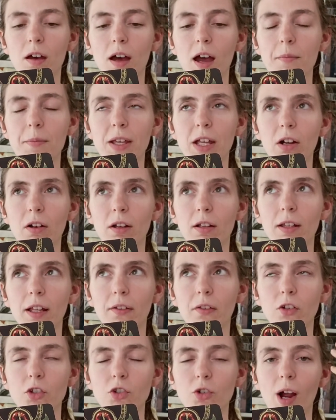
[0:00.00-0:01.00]
I'm hearing
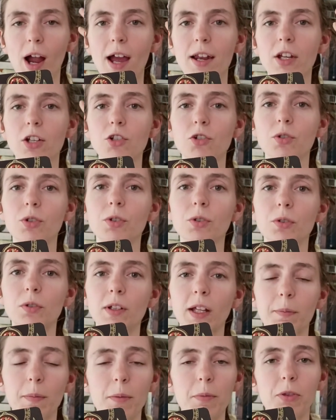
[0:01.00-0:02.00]
like a tried and true,
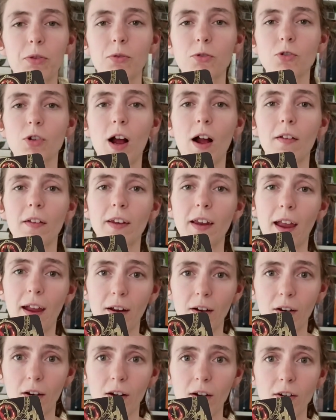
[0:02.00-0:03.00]
like maybe through trial and
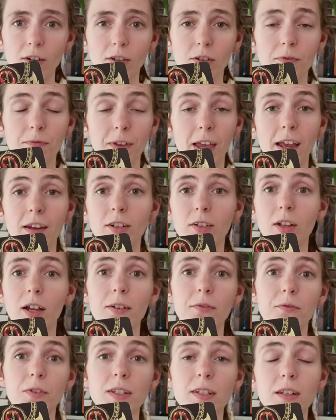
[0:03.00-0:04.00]
error, you've gained a lot
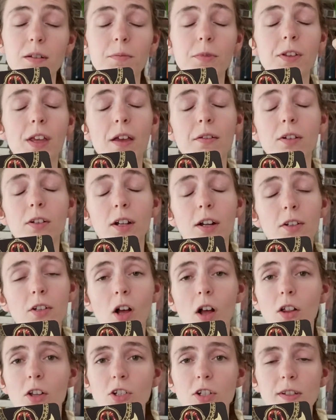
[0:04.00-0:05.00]
of wisdom, you gained a lot of
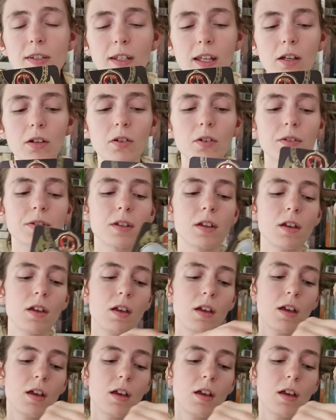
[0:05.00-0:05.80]
knowledge and skills,